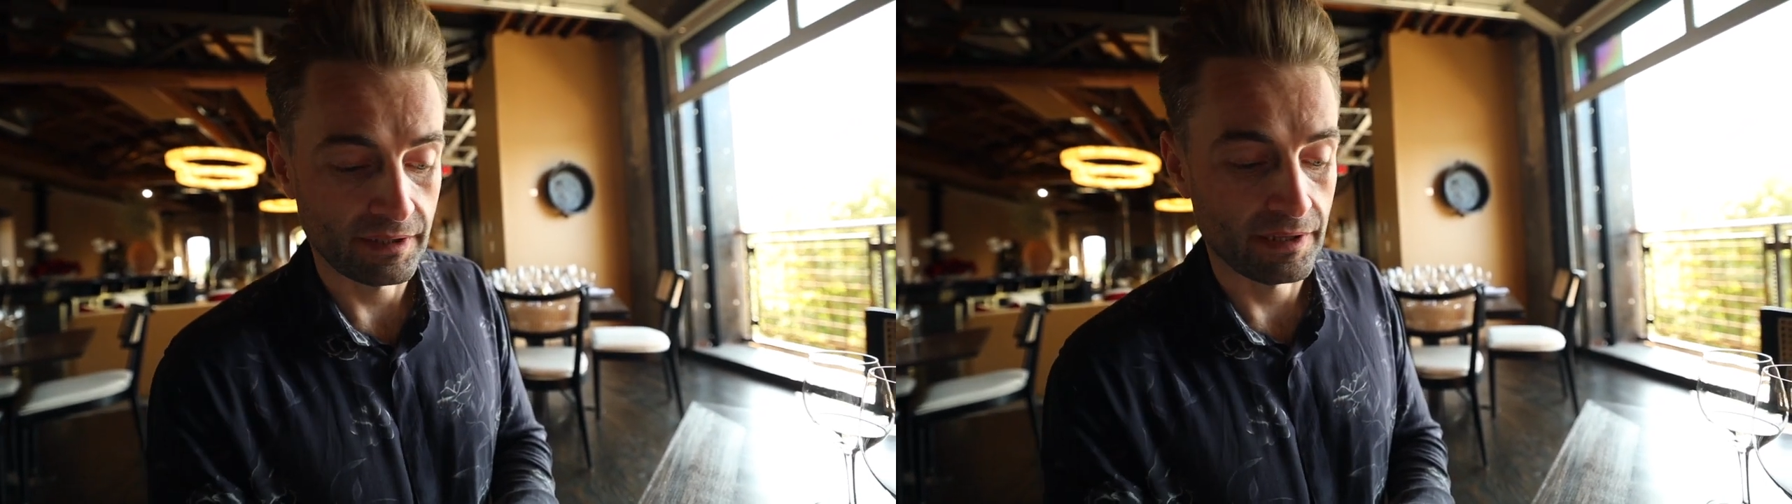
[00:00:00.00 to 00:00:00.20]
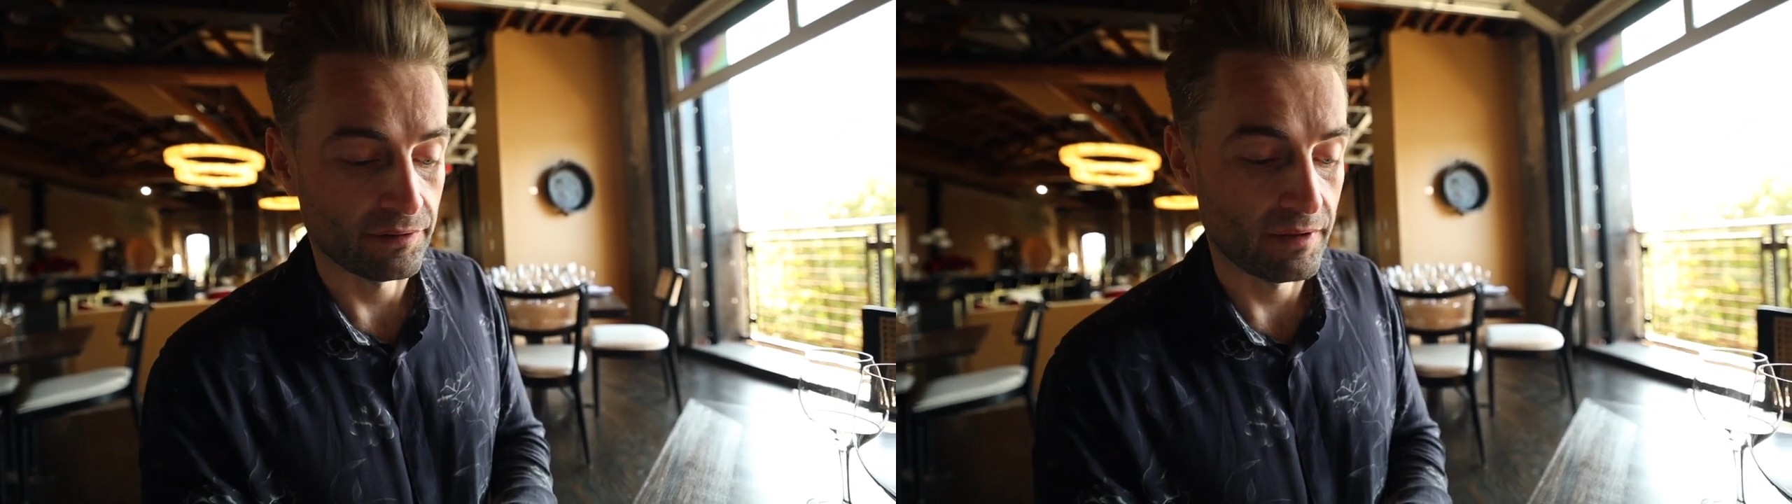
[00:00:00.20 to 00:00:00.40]

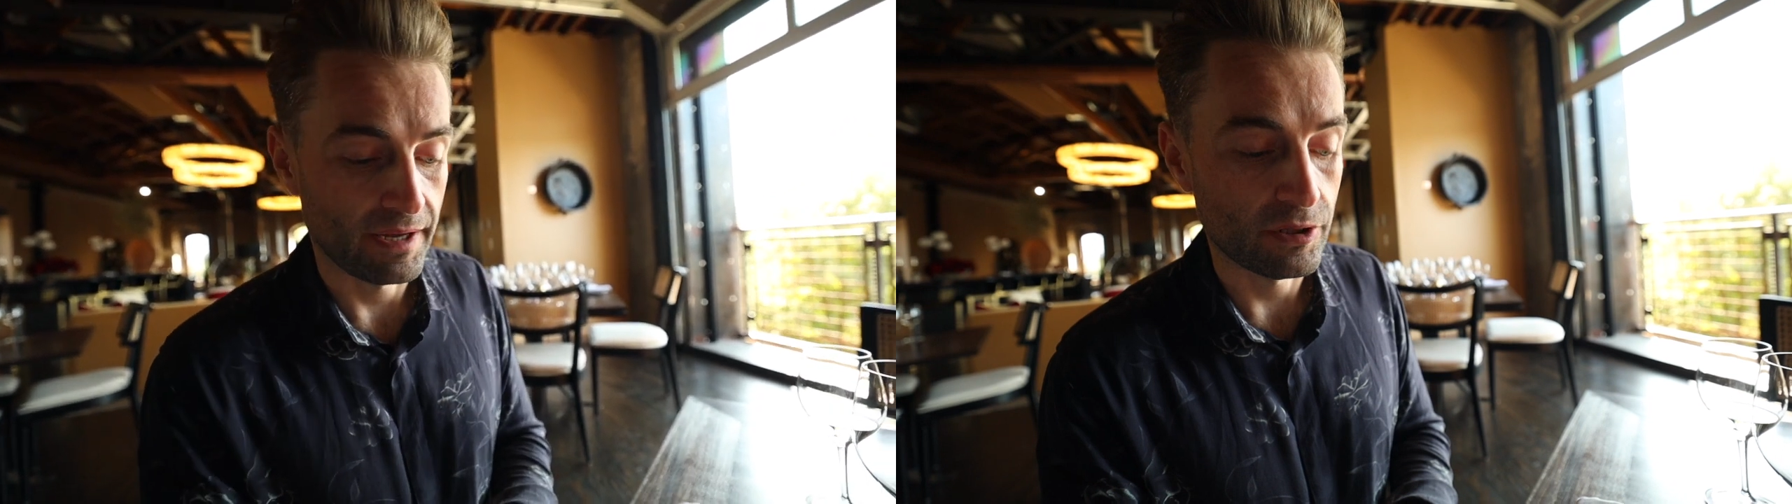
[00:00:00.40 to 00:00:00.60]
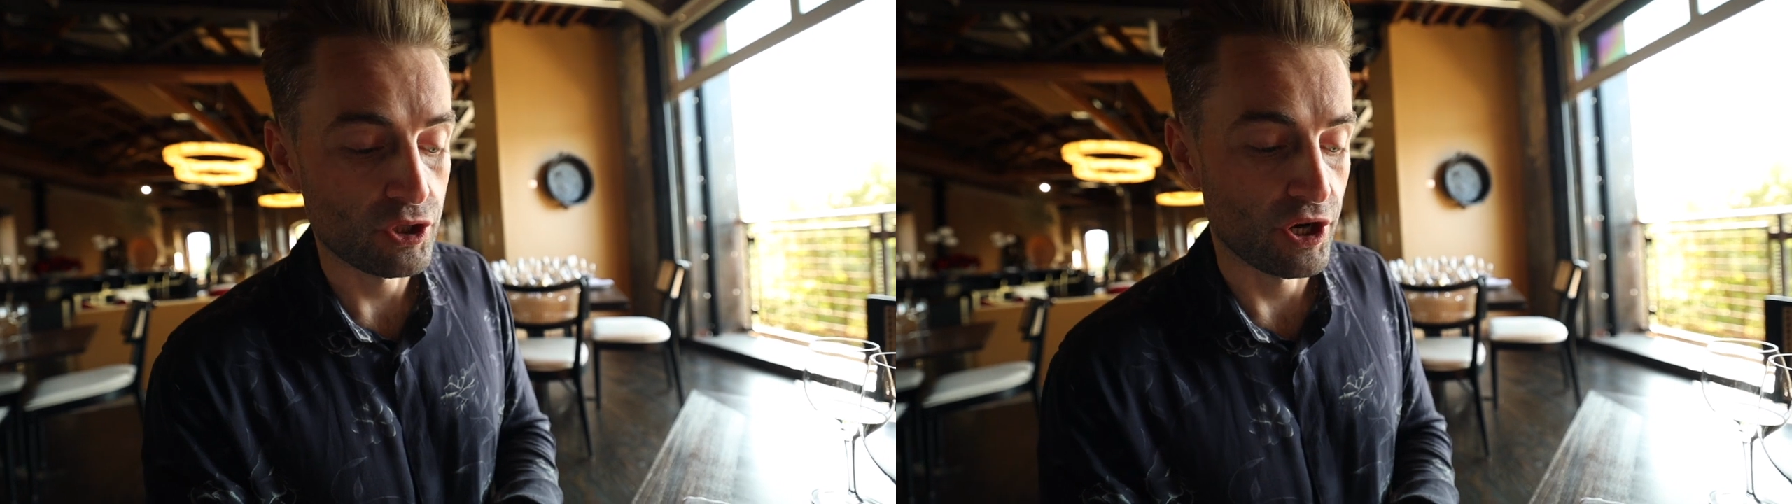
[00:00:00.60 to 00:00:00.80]
can
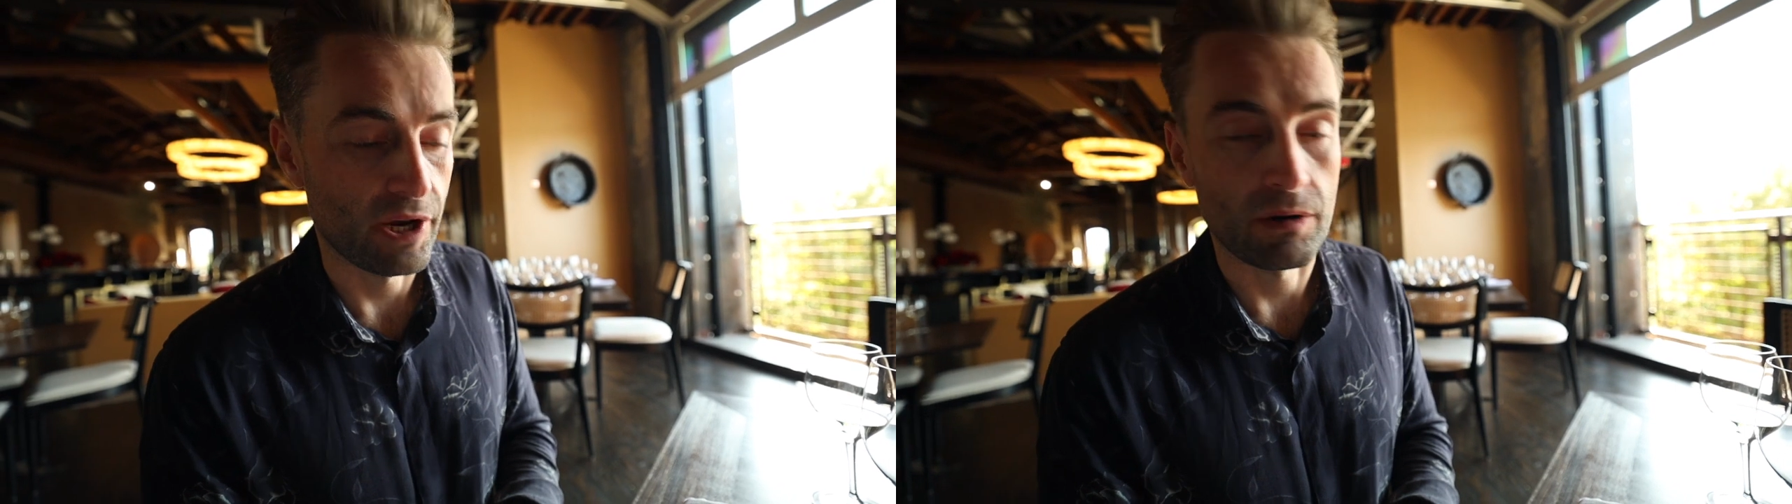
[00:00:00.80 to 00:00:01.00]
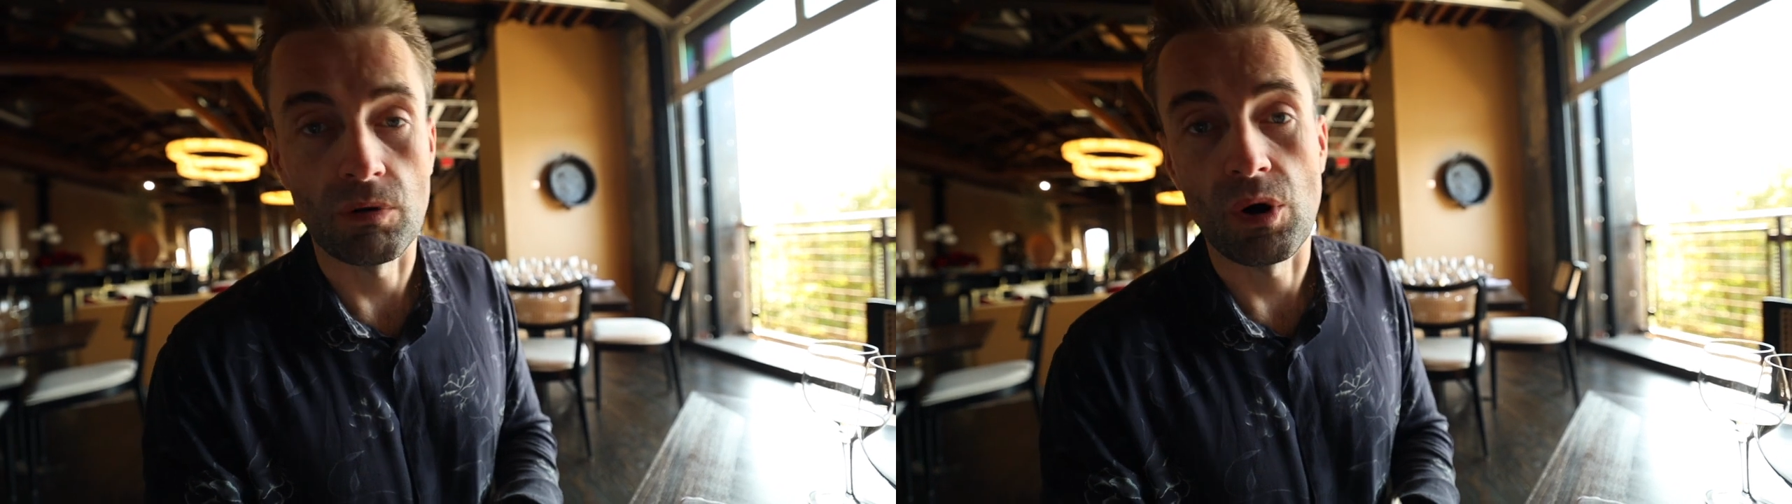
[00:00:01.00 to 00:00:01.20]
like
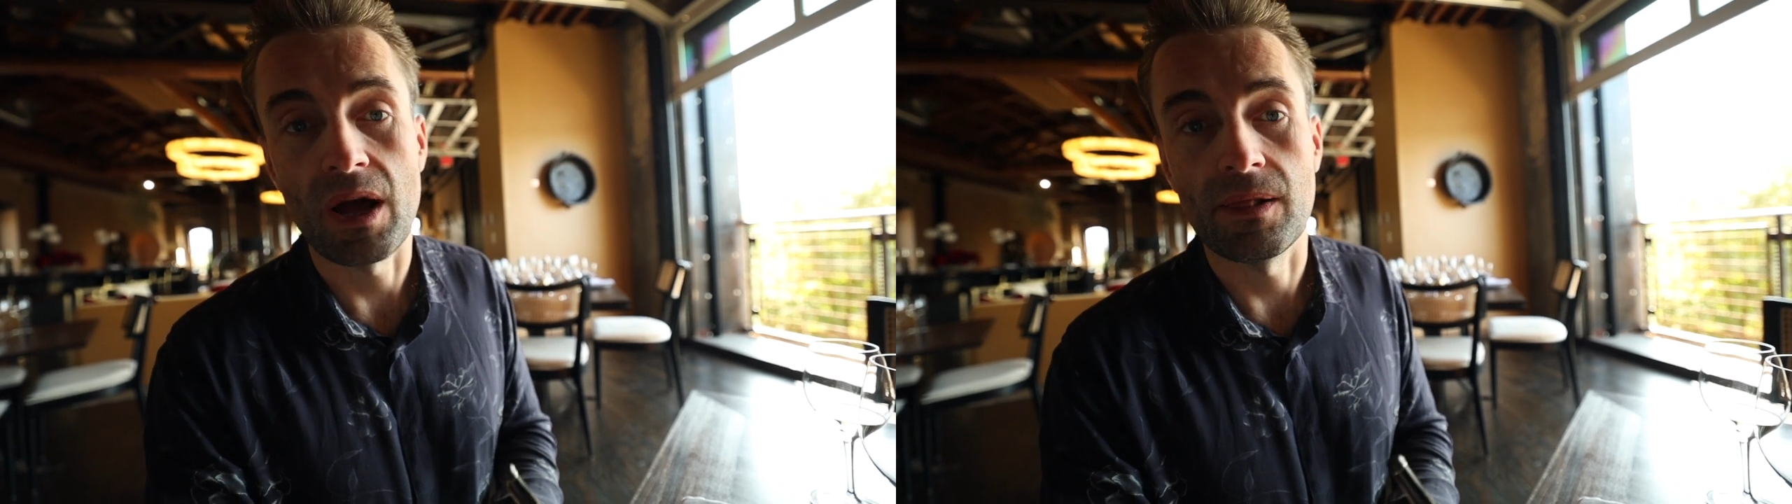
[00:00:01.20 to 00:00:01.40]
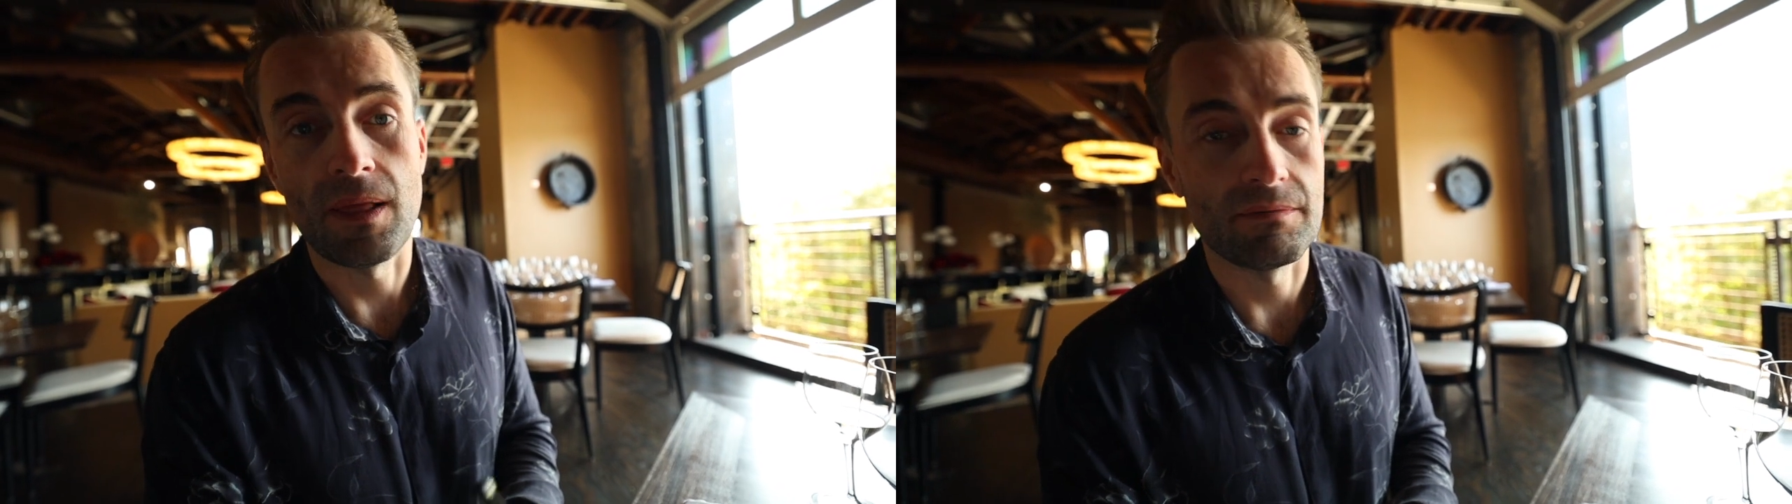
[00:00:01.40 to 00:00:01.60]
check, oh,
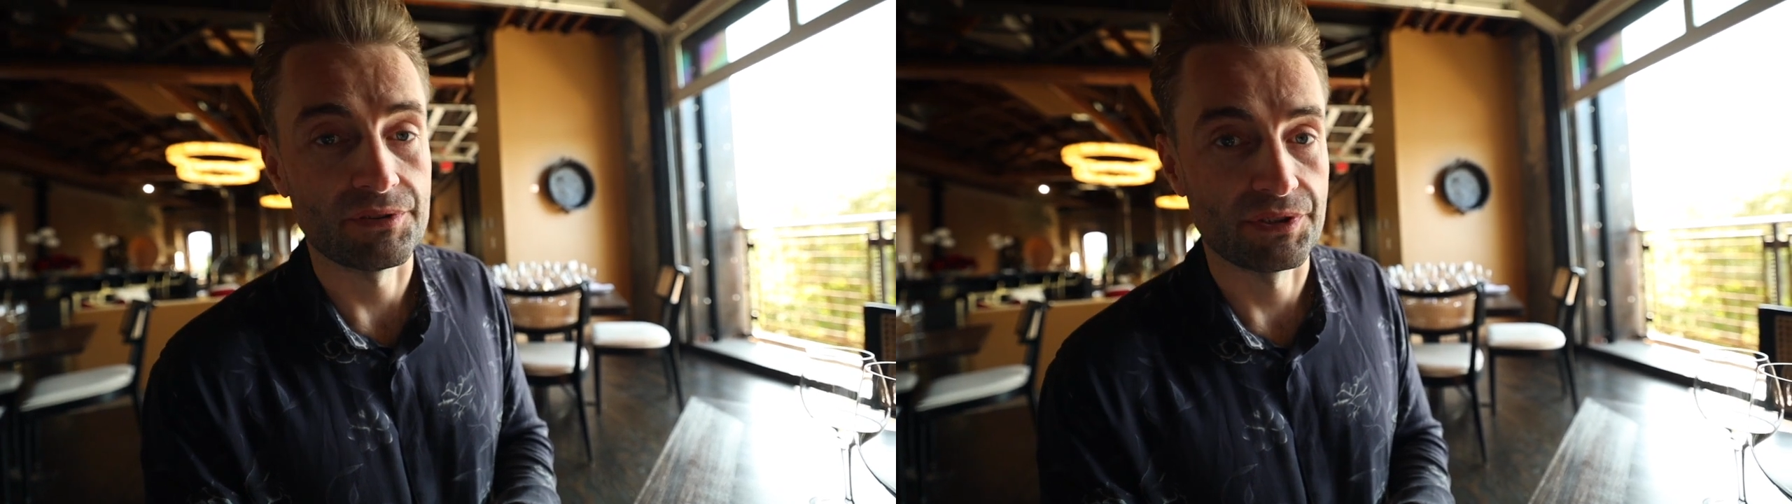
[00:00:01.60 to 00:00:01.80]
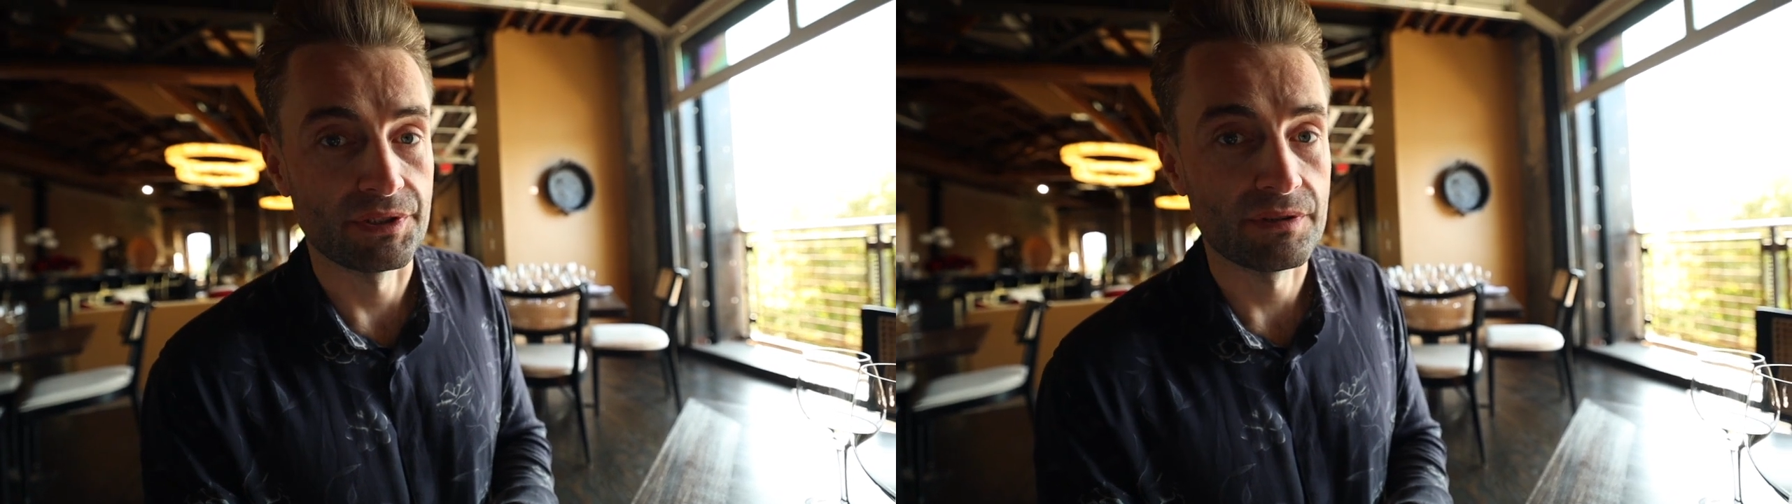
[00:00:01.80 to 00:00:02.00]
I love
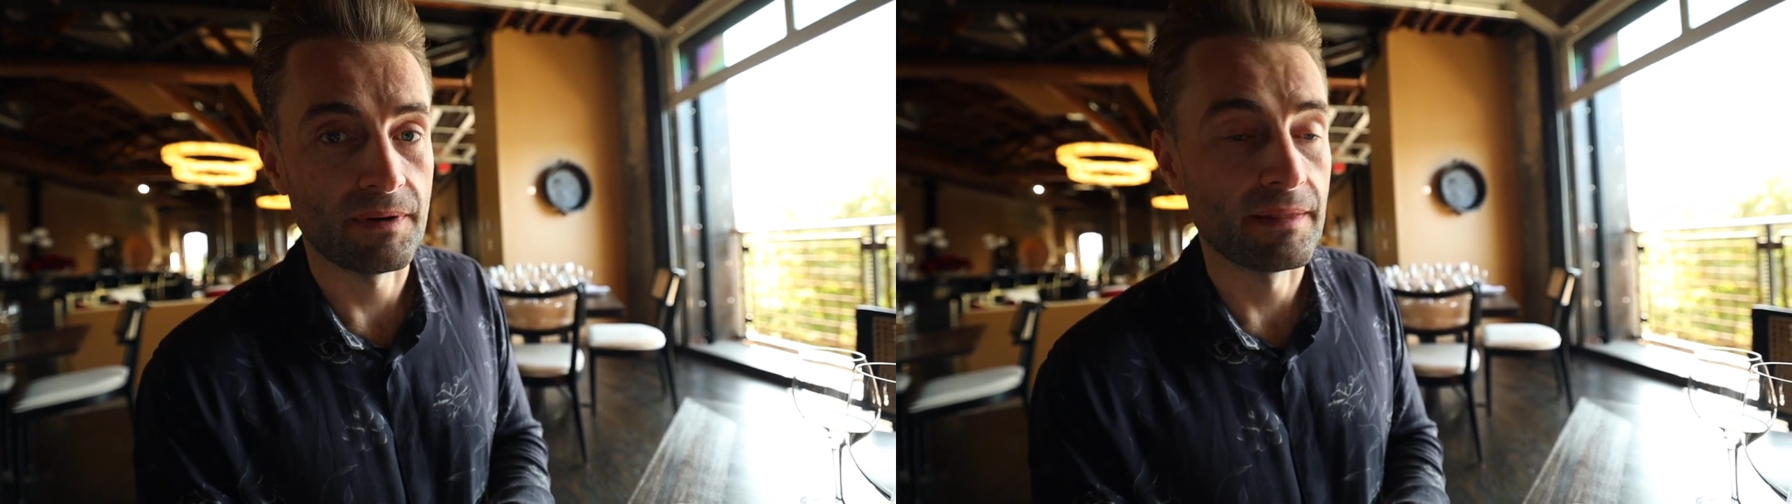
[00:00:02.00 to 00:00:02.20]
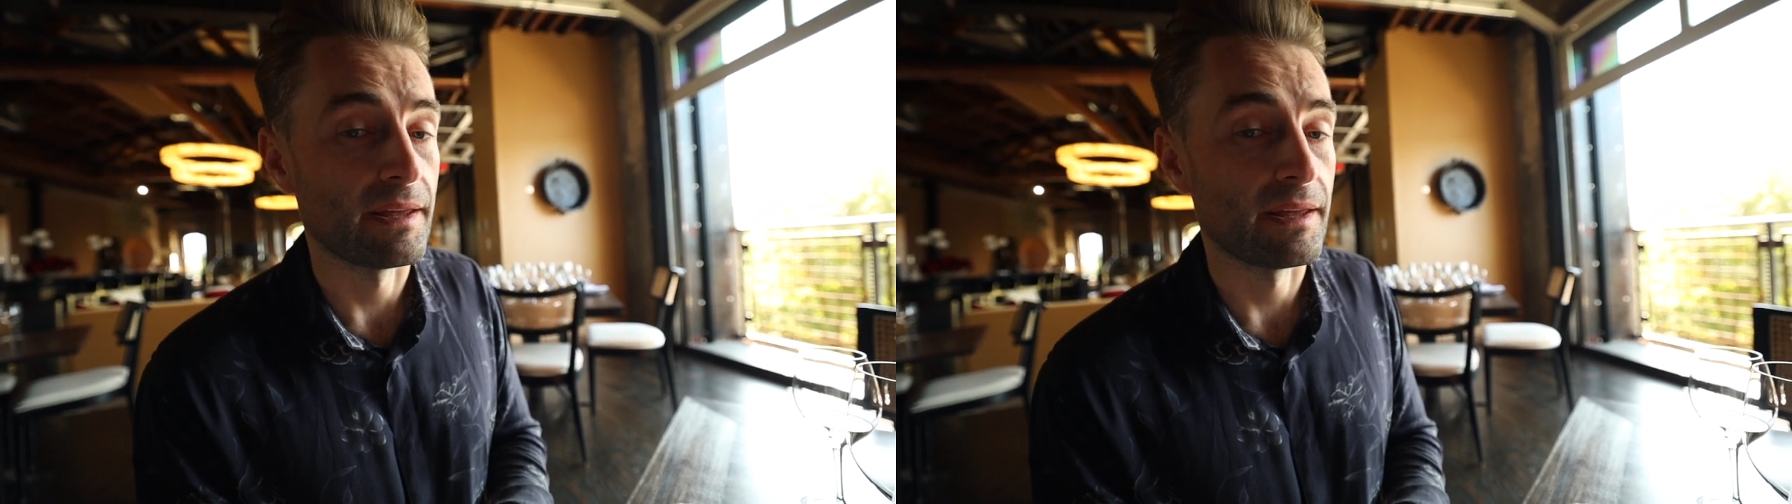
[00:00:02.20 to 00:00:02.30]
this one,